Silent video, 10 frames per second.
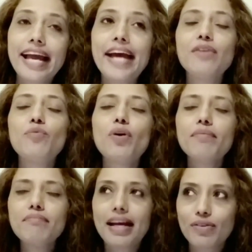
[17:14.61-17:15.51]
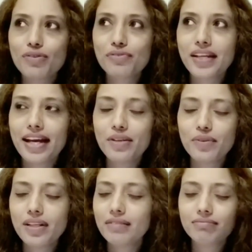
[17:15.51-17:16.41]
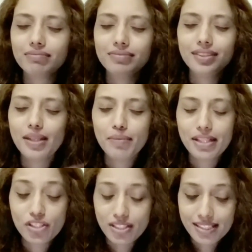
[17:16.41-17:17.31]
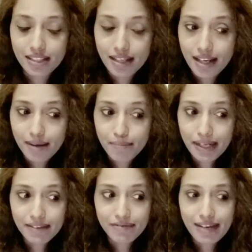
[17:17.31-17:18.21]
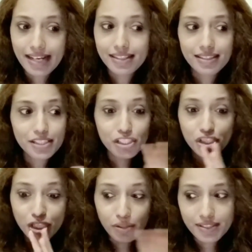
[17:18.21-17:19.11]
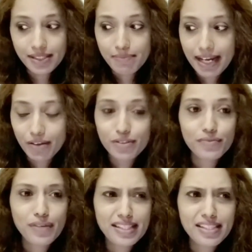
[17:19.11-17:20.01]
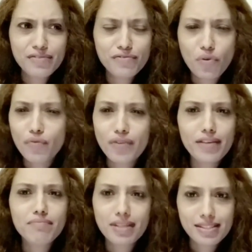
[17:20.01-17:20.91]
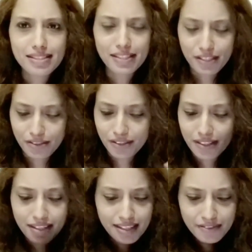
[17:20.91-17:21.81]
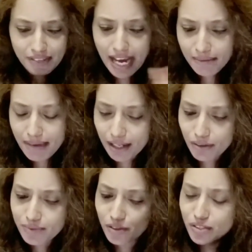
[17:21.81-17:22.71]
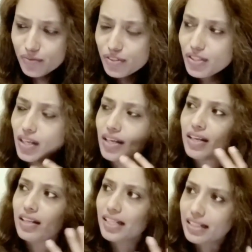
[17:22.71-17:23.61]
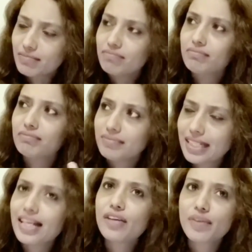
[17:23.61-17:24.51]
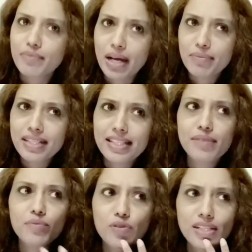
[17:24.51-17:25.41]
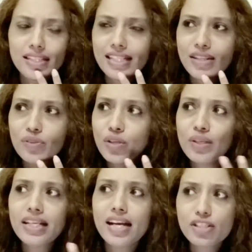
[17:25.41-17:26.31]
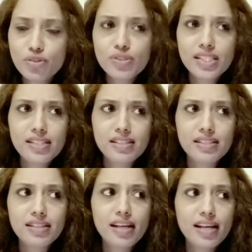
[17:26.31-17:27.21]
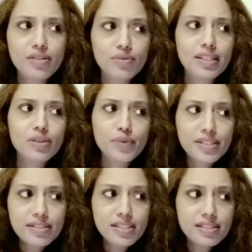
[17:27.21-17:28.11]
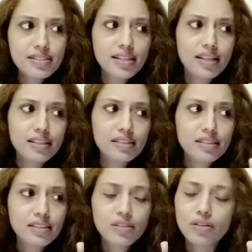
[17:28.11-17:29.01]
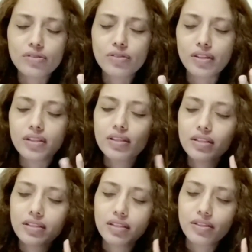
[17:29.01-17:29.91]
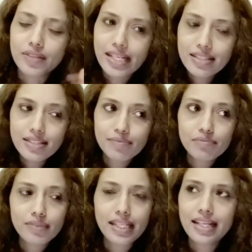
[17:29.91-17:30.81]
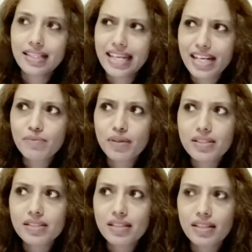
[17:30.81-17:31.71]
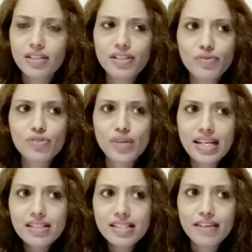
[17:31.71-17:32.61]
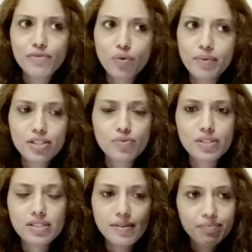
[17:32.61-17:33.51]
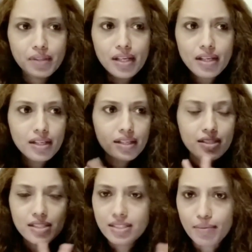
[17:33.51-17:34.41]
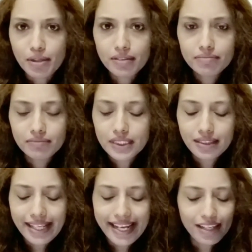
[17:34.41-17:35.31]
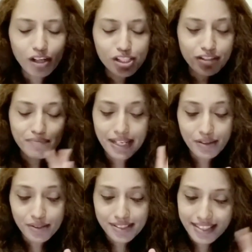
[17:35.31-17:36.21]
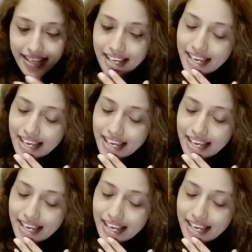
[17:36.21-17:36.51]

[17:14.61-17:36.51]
And what mangoes we had over there. Yummalicious, big, fat, juicy mangoes. I think 4-5 months in a year we had mangoes, because it was like that kind of environment. I think mostly they only had 2 seasons. They had only the winter season and the rains. Like I think 8 months in a year it was rains, and 4 months was summer, and lots of mangoes.